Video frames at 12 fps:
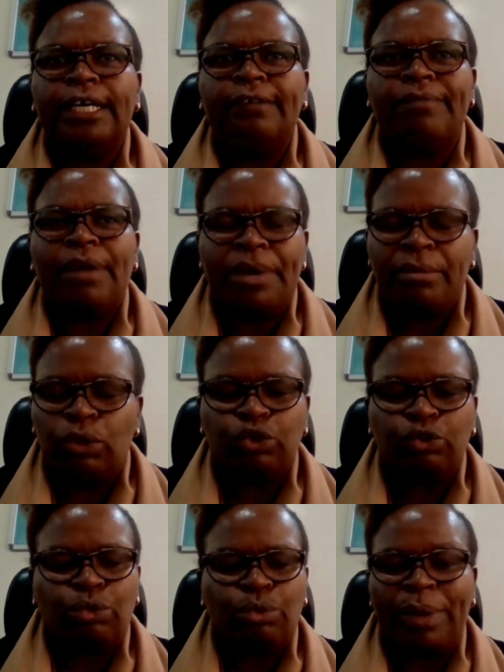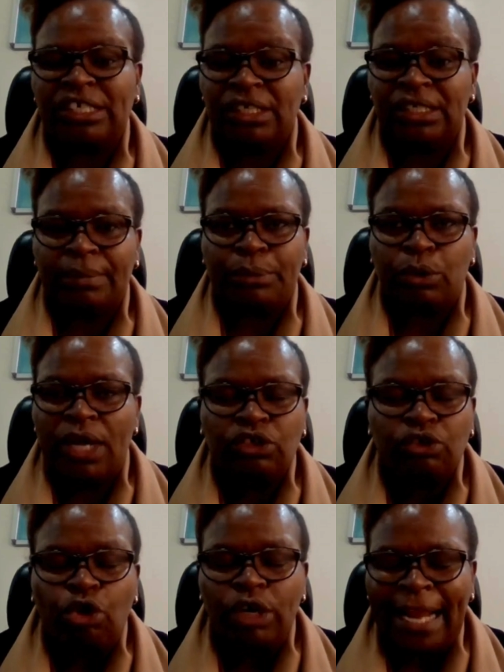if I'm able to purchase a product
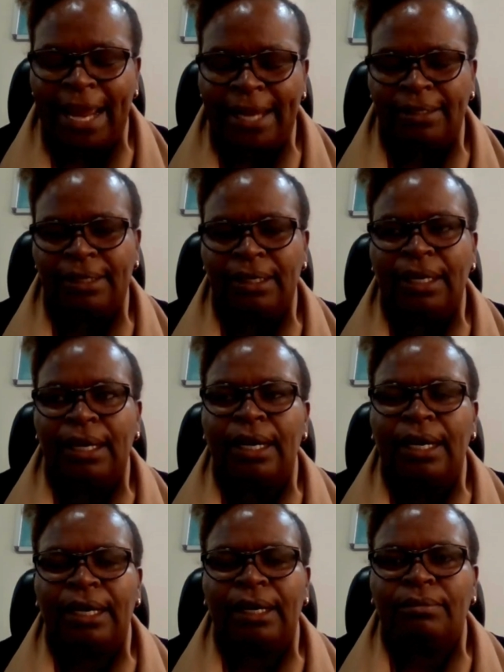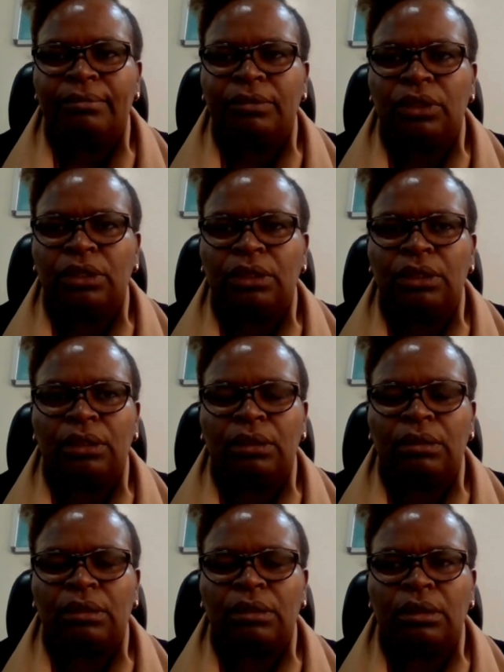online,
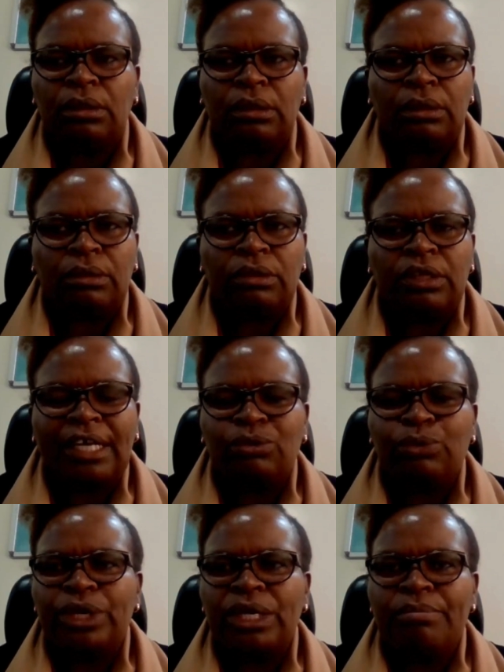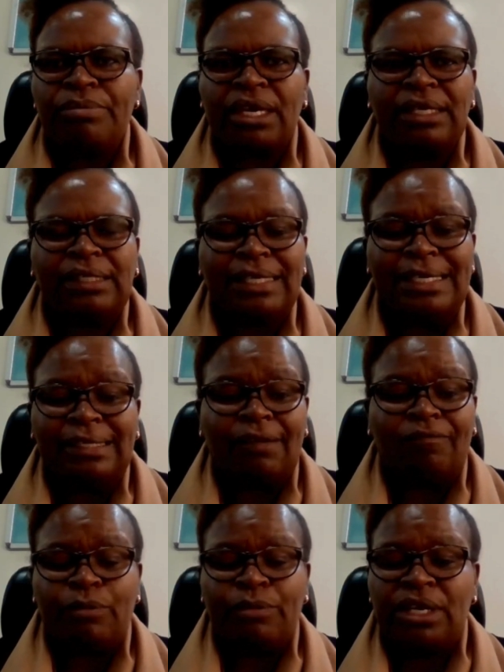that will make it easier
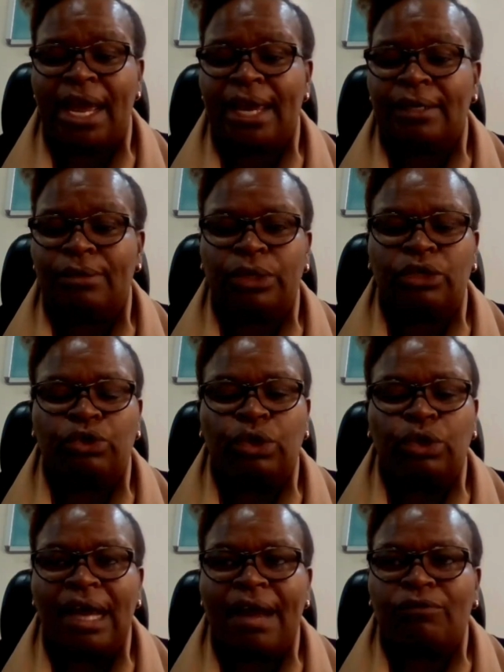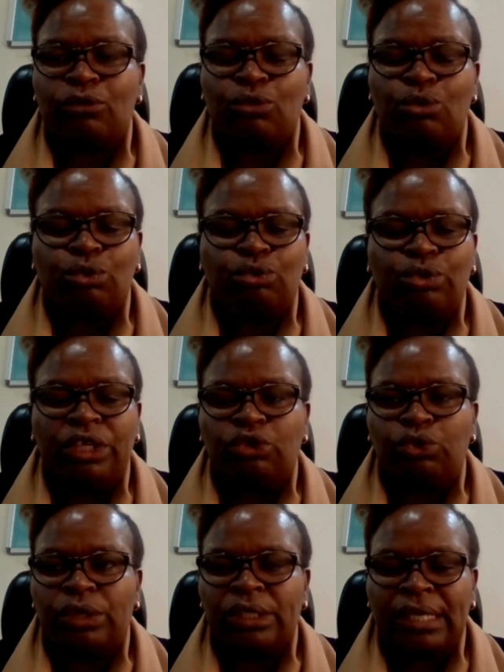for me. I will not have to go to the
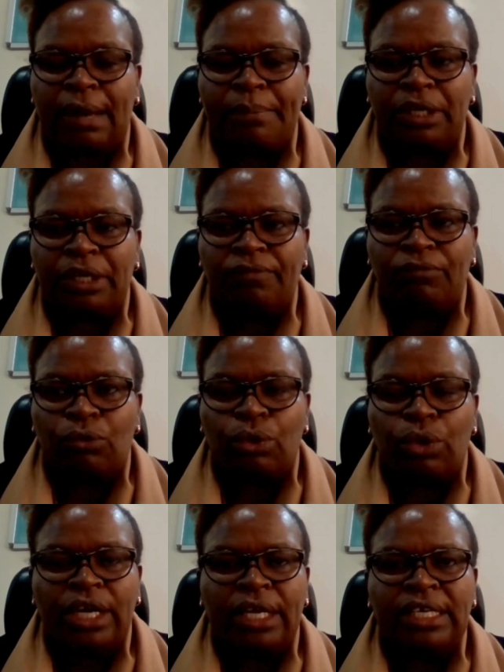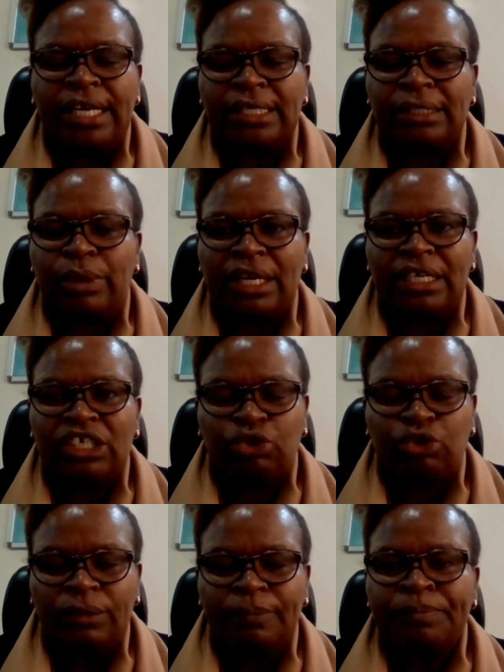insurance company for any
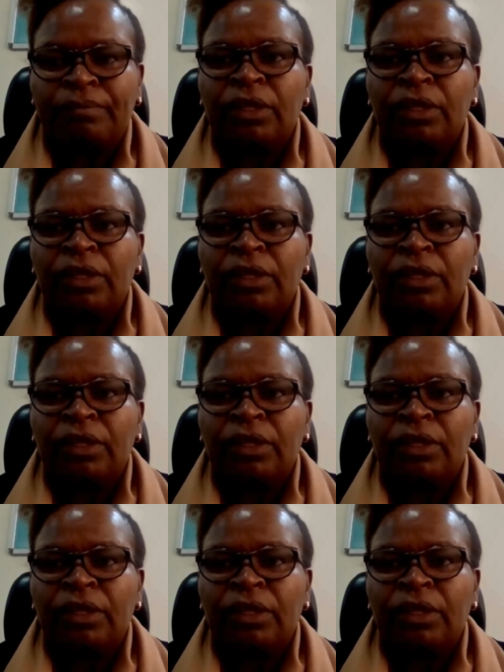explanation.